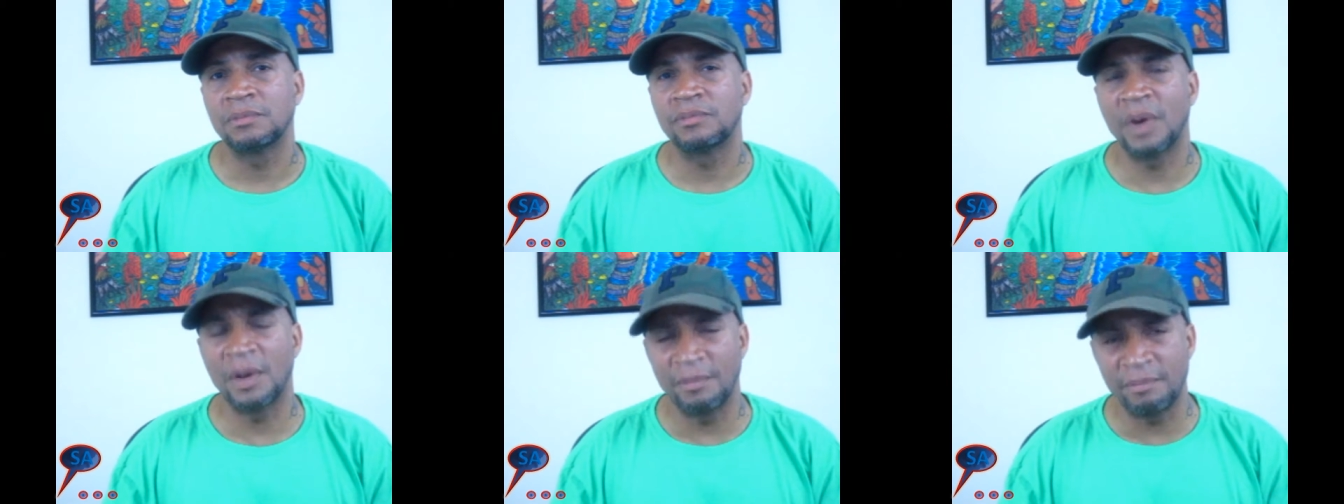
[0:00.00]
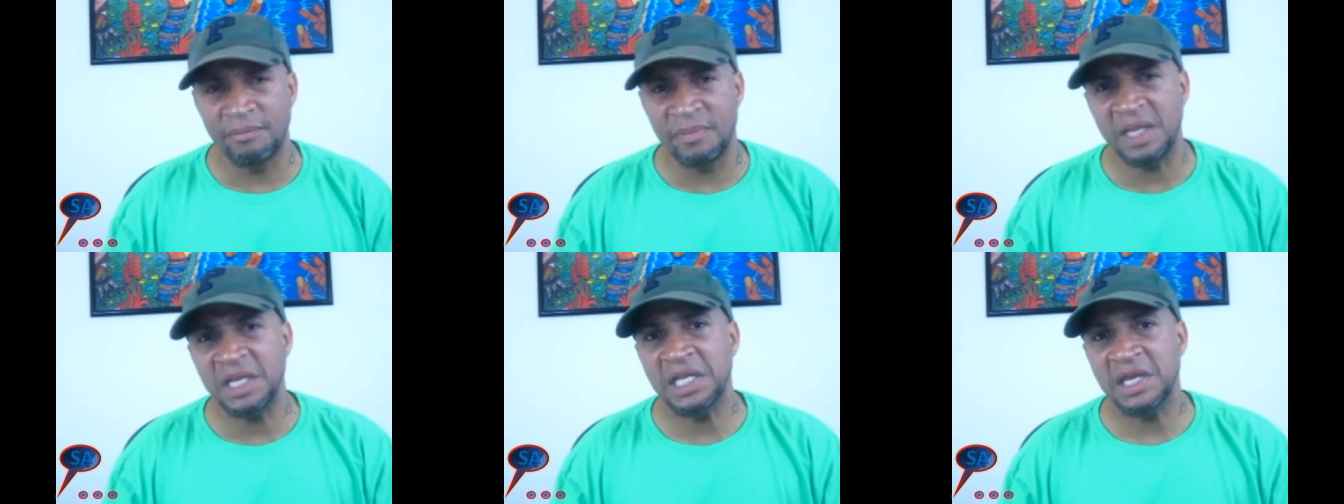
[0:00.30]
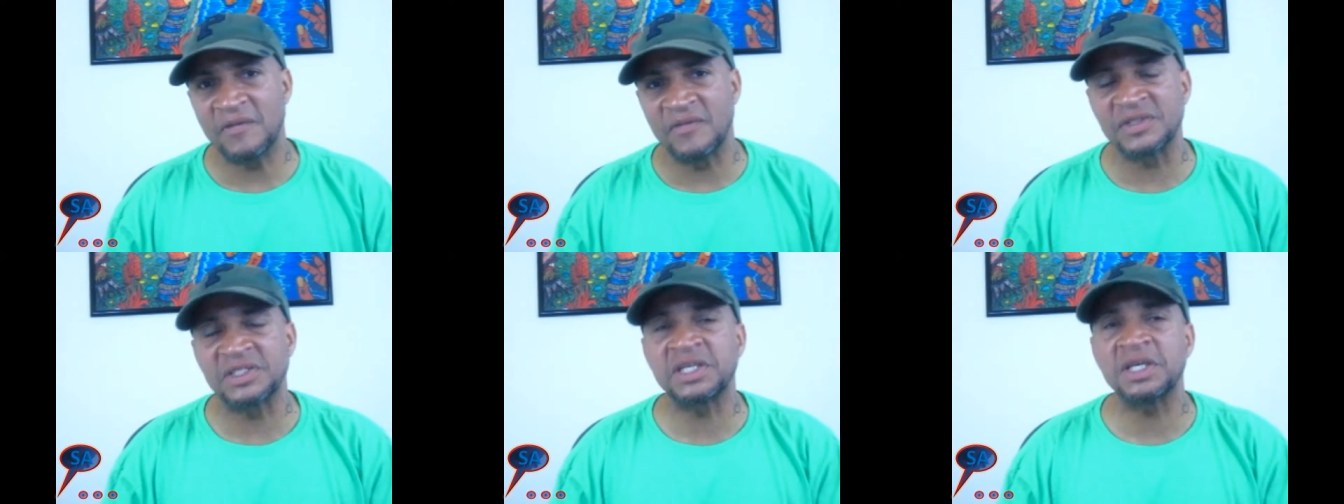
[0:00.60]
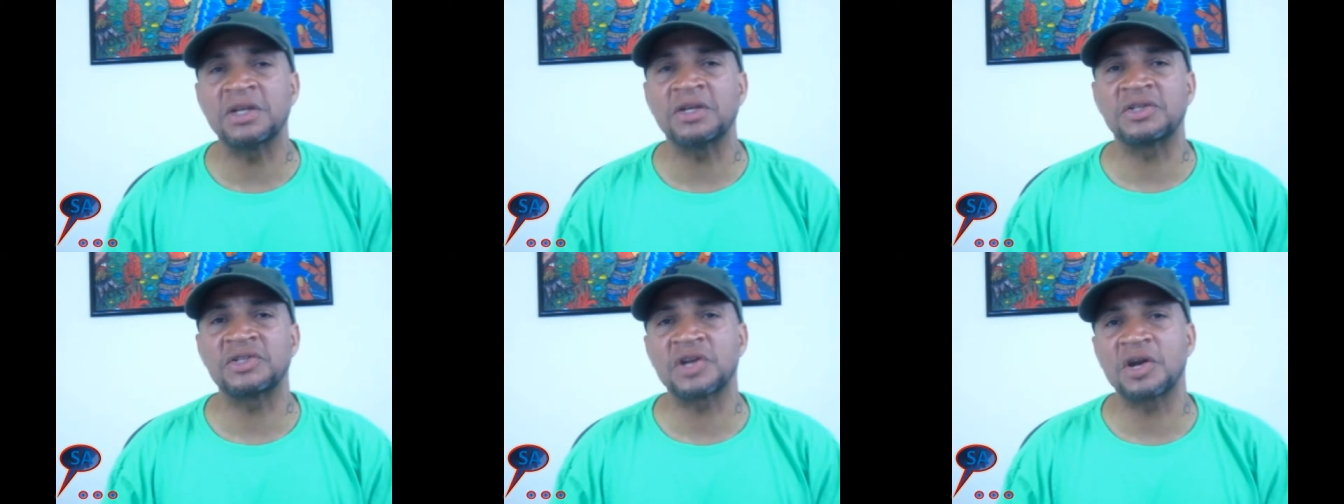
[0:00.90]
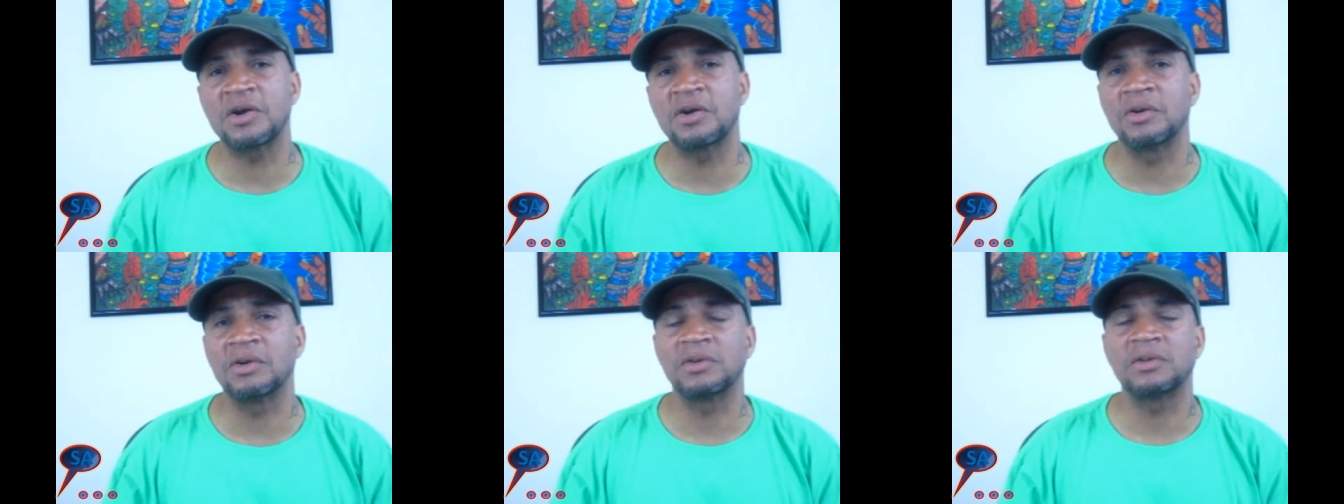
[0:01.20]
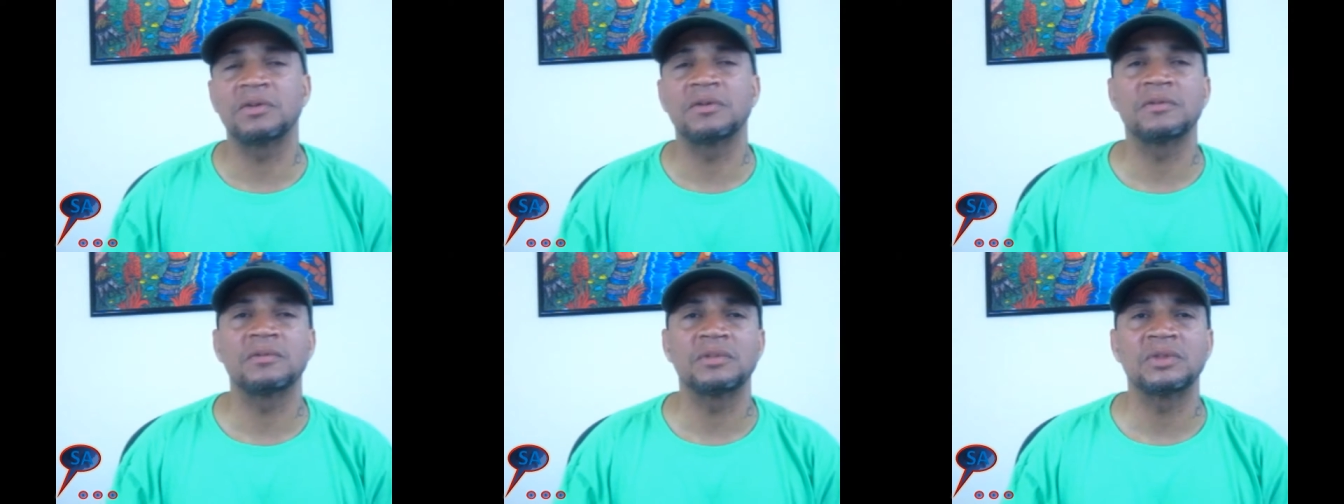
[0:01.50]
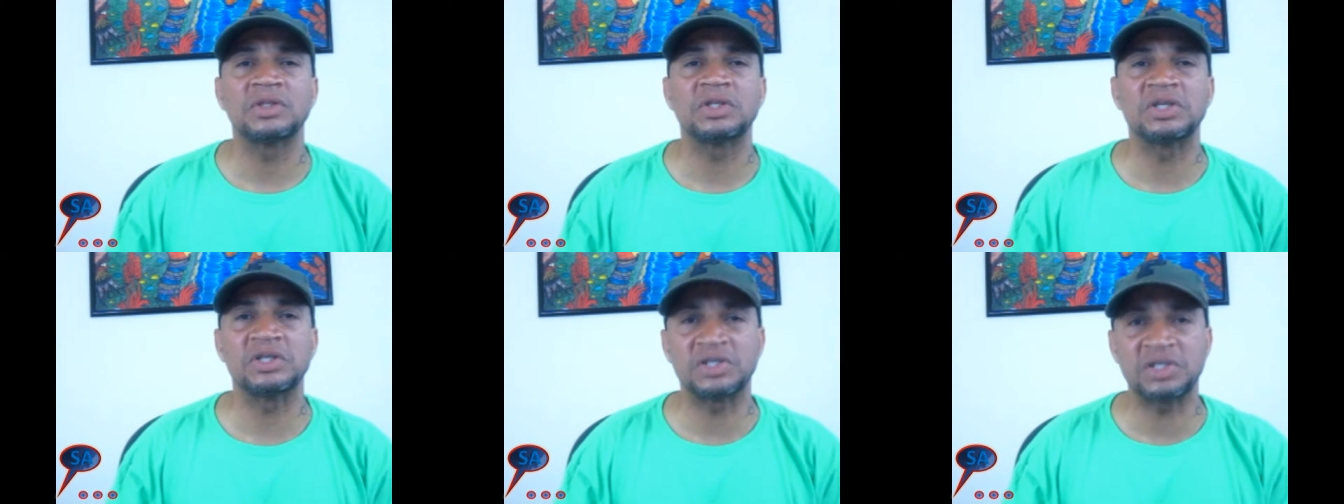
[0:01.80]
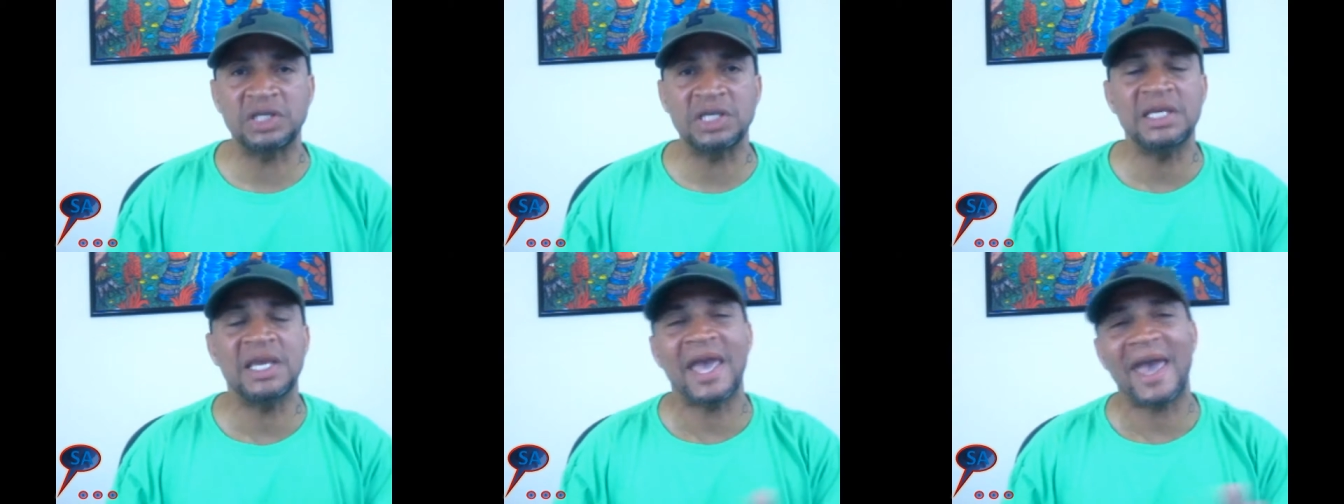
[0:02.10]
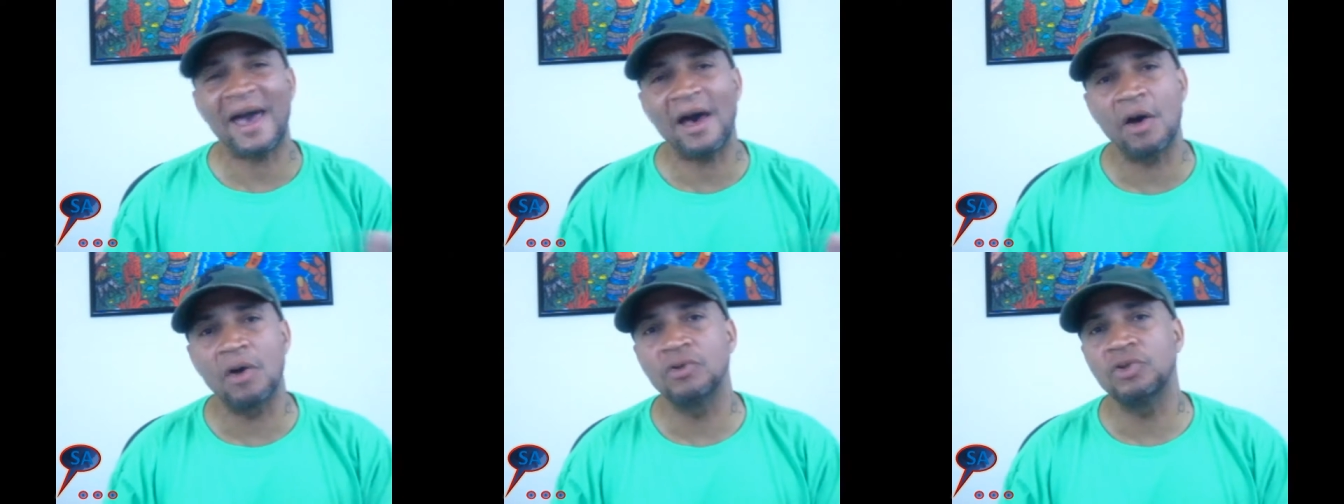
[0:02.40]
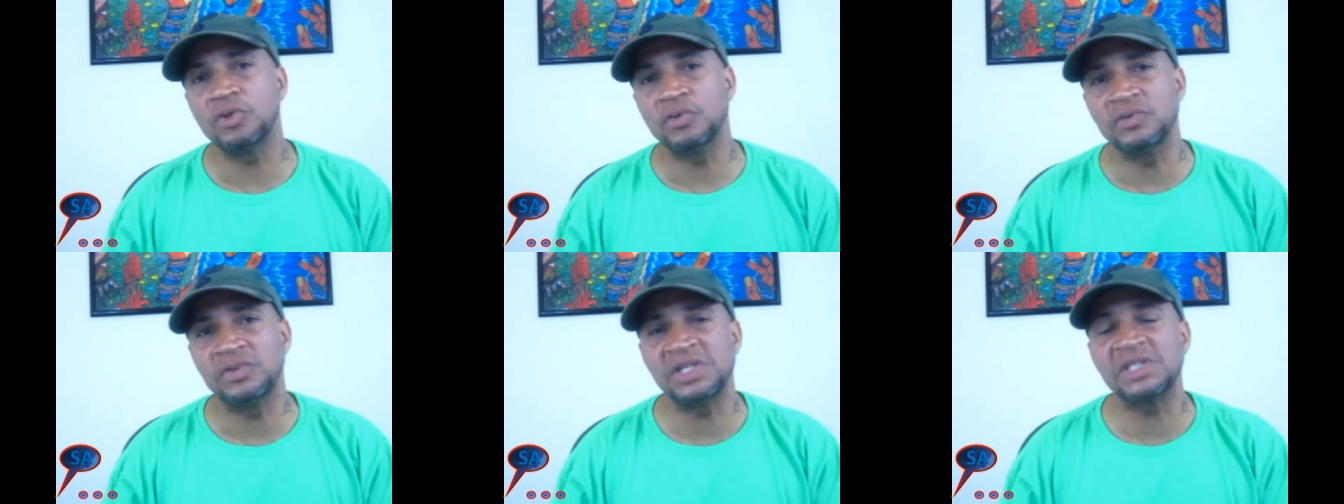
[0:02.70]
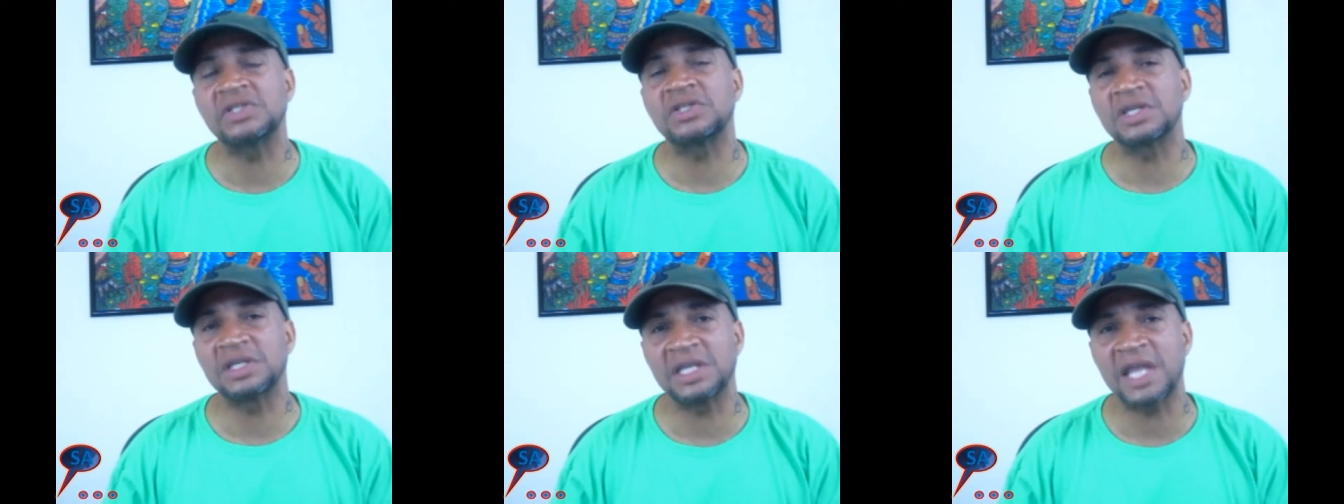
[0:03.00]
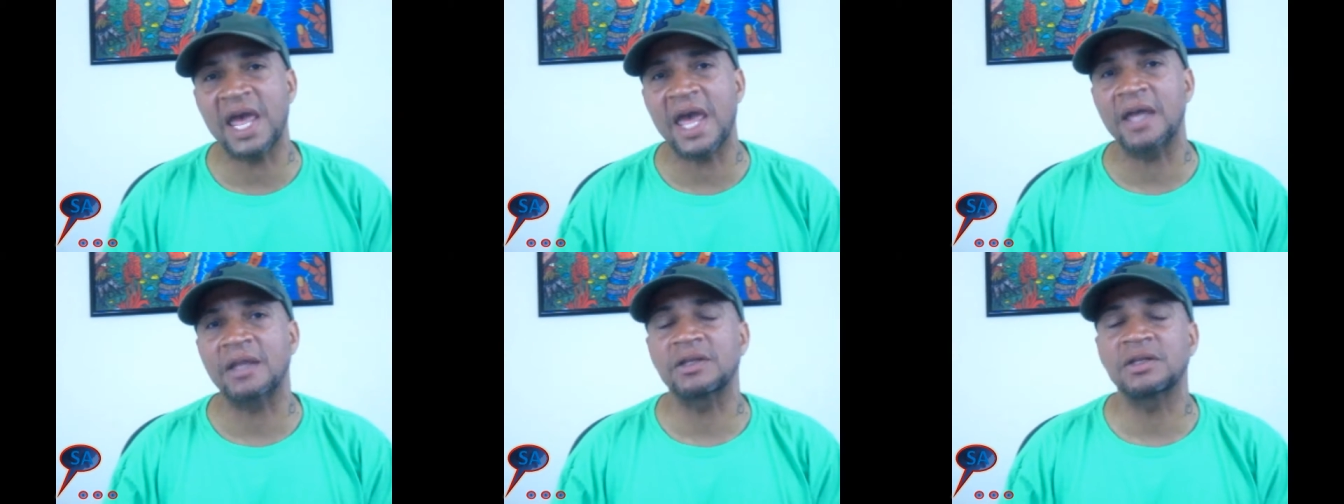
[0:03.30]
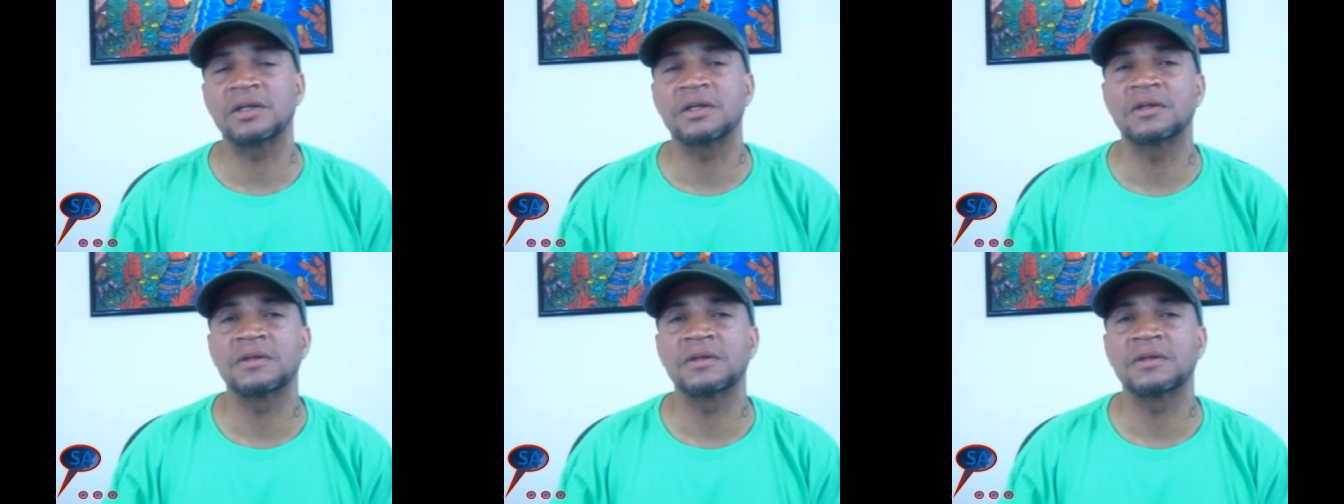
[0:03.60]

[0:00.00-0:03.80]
But many of us get a turn to see how you disconnect,